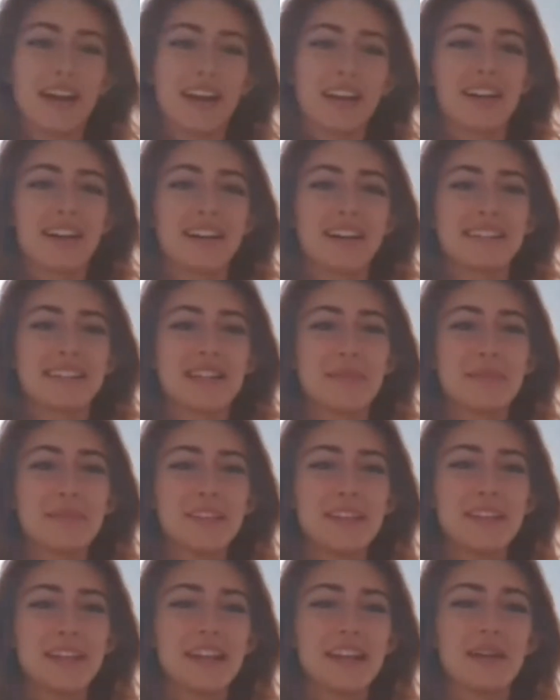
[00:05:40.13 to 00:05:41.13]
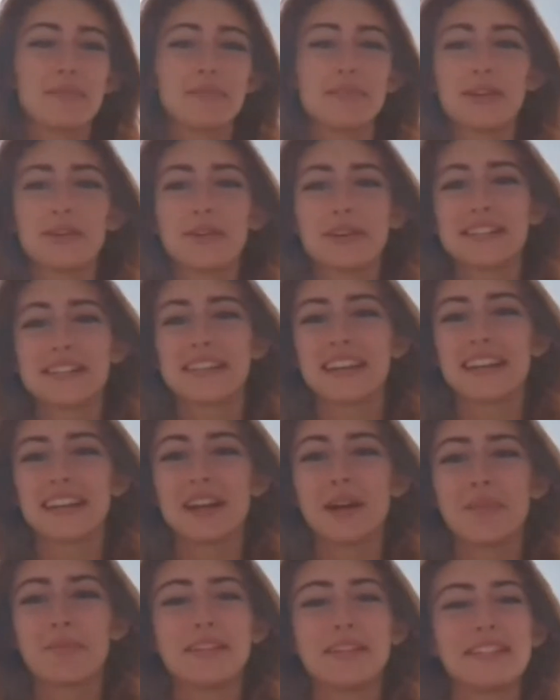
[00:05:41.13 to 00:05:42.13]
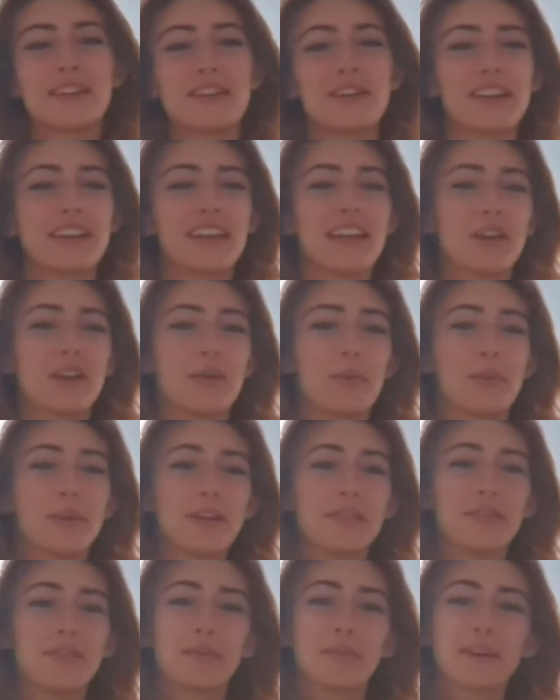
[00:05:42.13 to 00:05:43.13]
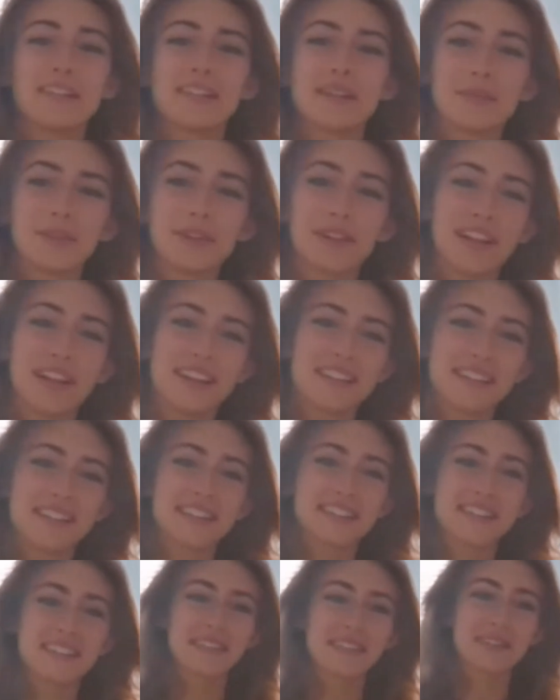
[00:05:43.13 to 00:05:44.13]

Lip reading: got accepted, and I'm so excited. I'll be starting in a week for my summer classes.